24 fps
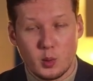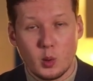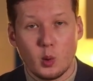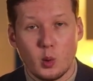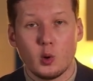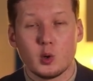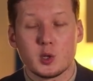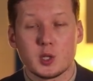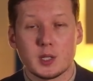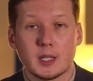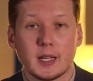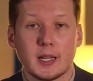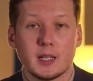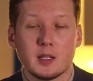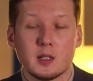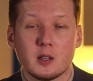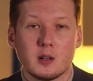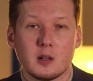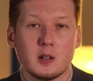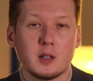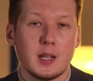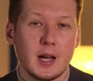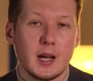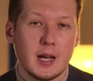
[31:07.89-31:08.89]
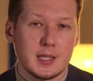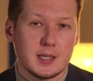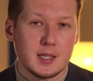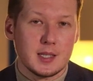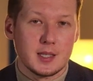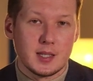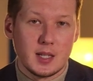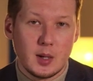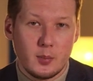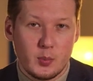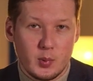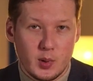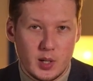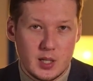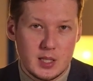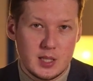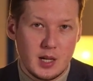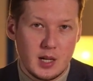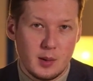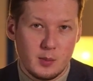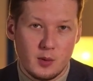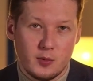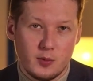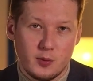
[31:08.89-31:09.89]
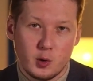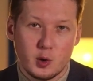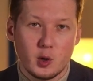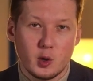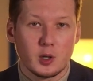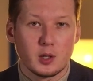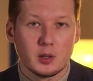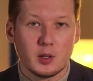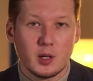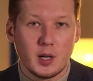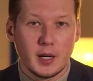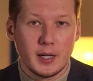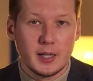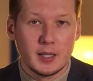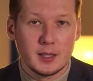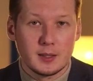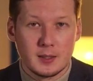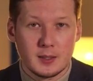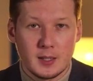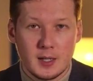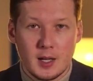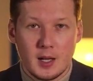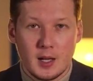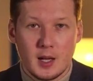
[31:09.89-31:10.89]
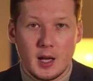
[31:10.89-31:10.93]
We also can organize a separate demo for your client